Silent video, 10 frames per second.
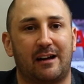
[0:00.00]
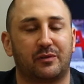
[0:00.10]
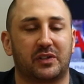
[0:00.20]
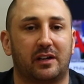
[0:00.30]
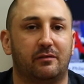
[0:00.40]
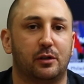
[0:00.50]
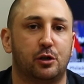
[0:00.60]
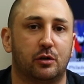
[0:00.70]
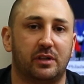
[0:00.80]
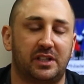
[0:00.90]
outside of the
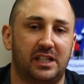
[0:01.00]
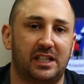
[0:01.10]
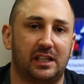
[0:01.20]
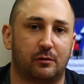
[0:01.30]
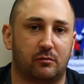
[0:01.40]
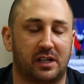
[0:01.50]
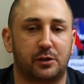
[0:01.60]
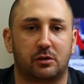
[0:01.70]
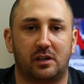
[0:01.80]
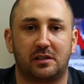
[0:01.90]
touristy
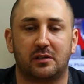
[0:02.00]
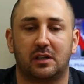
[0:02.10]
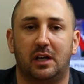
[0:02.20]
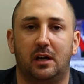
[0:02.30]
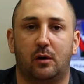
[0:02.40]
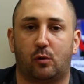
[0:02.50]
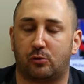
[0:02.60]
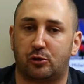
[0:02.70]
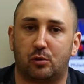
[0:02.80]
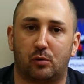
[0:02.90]
restaurants or
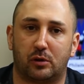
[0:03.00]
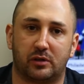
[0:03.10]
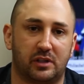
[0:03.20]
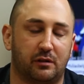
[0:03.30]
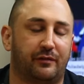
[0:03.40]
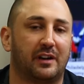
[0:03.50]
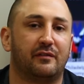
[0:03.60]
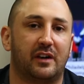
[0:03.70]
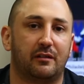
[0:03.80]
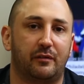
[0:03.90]
stores you'll
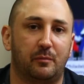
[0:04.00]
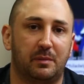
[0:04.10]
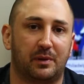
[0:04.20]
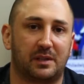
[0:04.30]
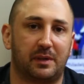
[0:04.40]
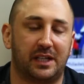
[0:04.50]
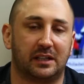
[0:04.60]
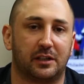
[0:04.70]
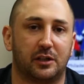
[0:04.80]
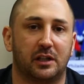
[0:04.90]
find very few people that speak
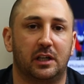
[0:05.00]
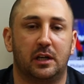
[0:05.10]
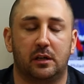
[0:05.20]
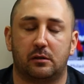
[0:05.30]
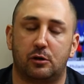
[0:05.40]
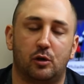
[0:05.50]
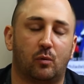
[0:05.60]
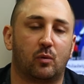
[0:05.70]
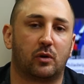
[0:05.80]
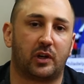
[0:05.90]
English.
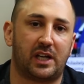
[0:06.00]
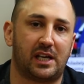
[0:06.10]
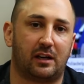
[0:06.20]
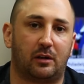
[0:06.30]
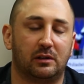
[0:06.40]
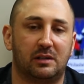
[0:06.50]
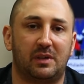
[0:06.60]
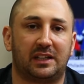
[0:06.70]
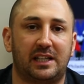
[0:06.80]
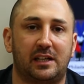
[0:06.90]
Don't worry,
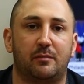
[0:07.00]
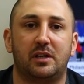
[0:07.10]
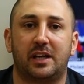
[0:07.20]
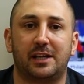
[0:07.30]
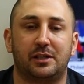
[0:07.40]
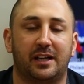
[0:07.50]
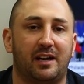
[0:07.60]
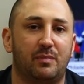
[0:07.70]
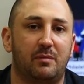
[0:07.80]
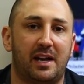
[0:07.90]
ultimately communication
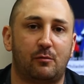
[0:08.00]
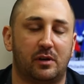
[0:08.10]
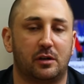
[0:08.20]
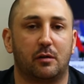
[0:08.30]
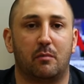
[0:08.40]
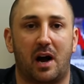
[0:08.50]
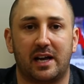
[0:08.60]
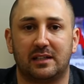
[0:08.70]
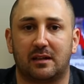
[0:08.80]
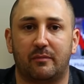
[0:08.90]
can be made whether you're
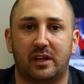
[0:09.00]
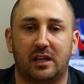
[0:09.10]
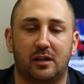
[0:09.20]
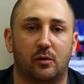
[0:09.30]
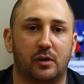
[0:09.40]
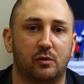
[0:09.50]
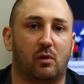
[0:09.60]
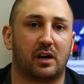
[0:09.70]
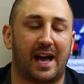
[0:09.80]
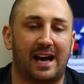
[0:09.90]
buying something or you
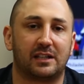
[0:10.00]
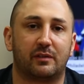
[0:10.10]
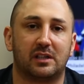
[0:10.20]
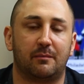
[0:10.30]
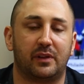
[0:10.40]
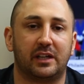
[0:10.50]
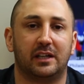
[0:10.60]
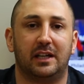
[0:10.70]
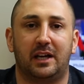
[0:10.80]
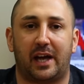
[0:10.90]
want to ask for something,
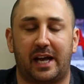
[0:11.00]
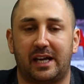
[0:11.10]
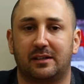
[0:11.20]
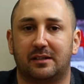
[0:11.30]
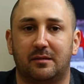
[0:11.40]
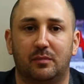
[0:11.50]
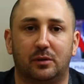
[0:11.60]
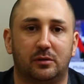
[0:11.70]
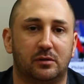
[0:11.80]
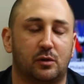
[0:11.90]
hand
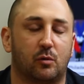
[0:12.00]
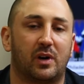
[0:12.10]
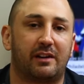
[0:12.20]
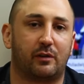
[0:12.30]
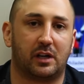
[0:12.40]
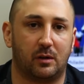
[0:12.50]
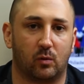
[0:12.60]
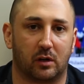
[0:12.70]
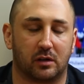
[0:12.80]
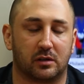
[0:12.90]
symbols or whatever can
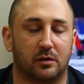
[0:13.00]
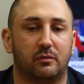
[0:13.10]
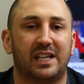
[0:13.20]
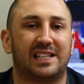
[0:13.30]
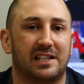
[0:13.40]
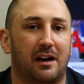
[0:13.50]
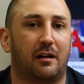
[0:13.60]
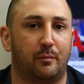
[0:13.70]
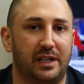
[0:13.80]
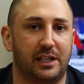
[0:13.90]
work, so it's not
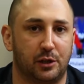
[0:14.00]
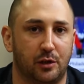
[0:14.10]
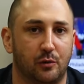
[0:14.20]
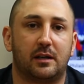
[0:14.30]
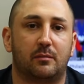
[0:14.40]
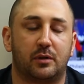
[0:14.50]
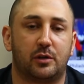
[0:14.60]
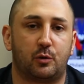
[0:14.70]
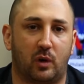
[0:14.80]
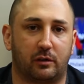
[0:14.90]
a big issue. Number
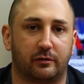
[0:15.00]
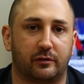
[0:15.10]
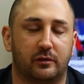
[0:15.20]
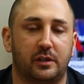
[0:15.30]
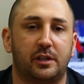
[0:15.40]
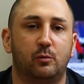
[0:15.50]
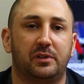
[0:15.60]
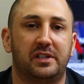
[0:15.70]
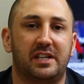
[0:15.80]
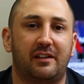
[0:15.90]
12, you
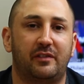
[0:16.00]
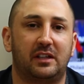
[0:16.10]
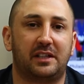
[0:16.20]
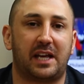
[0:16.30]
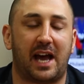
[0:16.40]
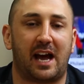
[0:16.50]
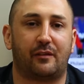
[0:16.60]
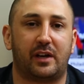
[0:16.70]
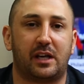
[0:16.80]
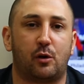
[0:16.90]
will definitely
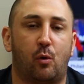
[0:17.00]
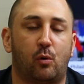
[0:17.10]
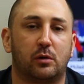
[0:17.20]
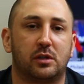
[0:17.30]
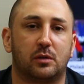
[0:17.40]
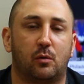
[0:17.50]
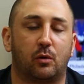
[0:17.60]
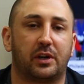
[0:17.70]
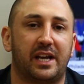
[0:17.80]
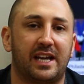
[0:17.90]
have a horse
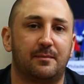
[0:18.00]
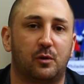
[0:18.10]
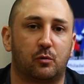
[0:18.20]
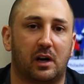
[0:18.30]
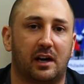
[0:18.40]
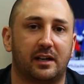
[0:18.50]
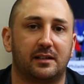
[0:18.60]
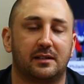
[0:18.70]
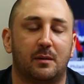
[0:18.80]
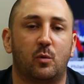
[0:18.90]
or camel ride
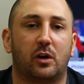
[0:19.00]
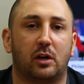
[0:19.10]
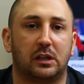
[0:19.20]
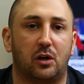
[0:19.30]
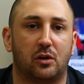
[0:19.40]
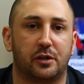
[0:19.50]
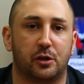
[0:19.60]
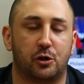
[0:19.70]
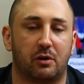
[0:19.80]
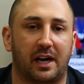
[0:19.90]
somewhere along
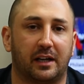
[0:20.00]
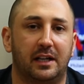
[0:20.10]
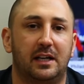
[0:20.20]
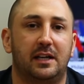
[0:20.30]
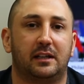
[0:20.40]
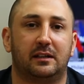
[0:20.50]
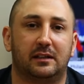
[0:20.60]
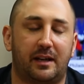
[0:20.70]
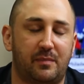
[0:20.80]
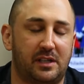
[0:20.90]
your trek.
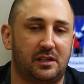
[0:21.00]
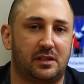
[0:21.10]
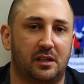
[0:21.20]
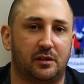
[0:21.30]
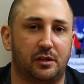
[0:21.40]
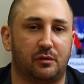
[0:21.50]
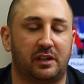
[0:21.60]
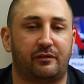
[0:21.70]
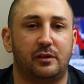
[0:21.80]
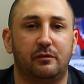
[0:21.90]
Let me just tell you,
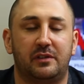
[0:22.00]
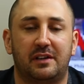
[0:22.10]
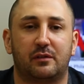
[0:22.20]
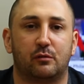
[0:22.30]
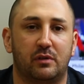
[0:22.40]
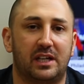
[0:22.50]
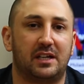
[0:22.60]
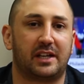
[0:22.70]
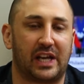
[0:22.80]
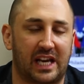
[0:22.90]
if you've never
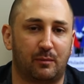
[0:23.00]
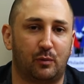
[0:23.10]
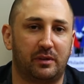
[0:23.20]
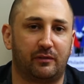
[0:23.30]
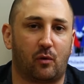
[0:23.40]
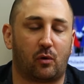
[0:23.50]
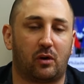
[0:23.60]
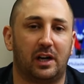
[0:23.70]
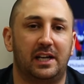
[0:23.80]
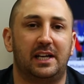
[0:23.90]
ridden a camel before,